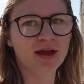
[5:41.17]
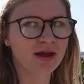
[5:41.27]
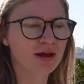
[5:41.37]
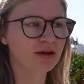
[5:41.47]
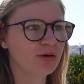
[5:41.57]

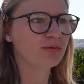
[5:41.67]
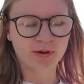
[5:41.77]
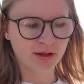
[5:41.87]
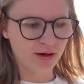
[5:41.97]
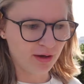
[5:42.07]
and
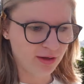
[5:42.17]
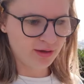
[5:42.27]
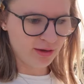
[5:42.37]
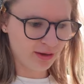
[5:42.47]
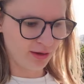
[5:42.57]
we
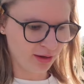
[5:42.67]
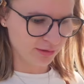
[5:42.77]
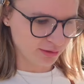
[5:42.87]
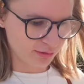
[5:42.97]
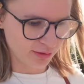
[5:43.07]
got a
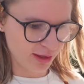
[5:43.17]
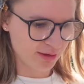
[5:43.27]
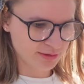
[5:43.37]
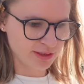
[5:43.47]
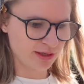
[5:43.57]
little
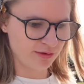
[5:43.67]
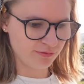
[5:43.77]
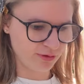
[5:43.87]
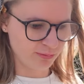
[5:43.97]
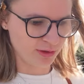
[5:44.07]
like ticket
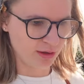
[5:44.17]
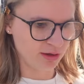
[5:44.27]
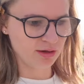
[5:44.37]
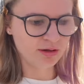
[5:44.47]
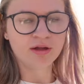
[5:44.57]
from
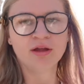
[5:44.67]
the